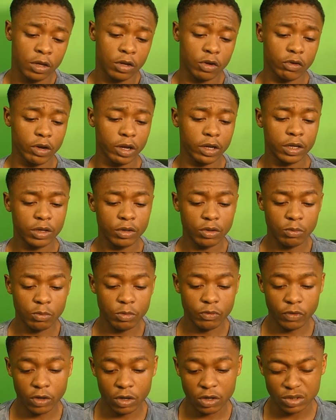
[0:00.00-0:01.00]
Cracking on
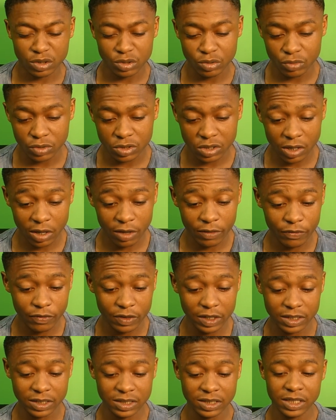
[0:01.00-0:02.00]
with Arsenal stuff,
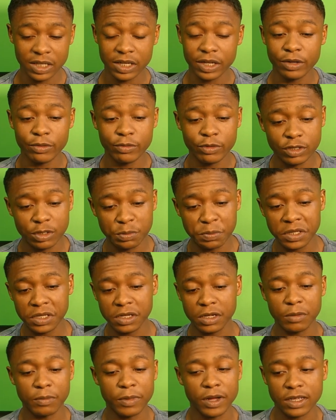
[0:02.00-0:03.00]
let's sit here and
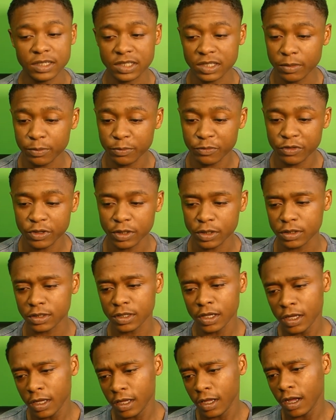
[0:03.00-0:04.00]
speak about some things.
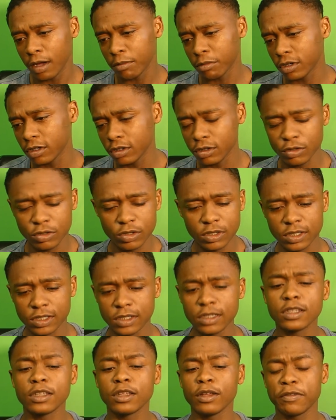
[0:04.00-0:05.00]
I'm going to do this
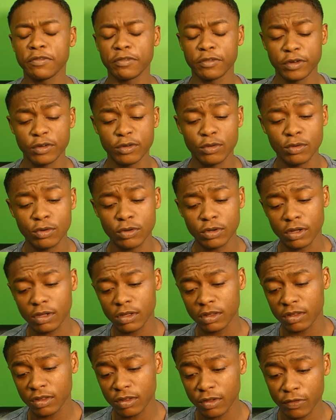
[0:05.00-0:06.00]
in a different
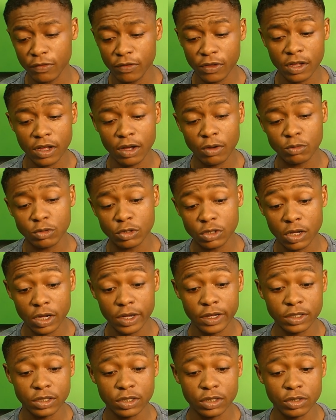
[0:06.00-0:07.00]
order. The thing I was
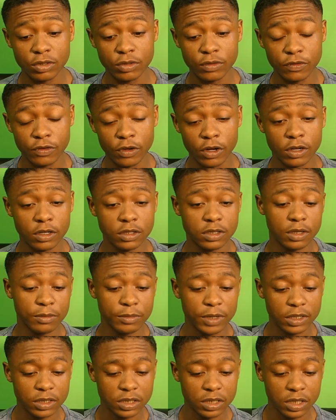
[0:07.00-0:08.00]
going to do first, I'm
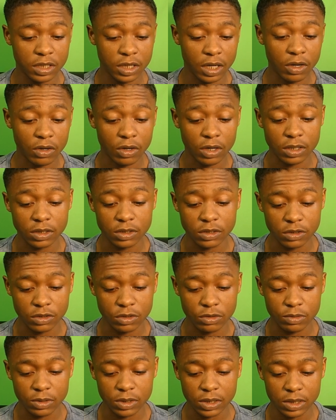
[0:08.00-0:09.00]
now going to
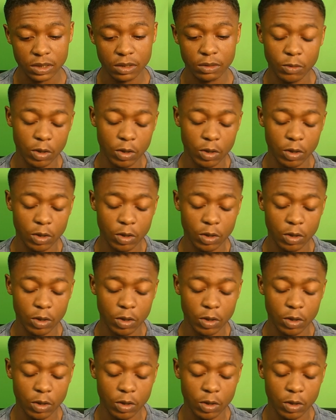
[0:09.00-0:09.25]
do it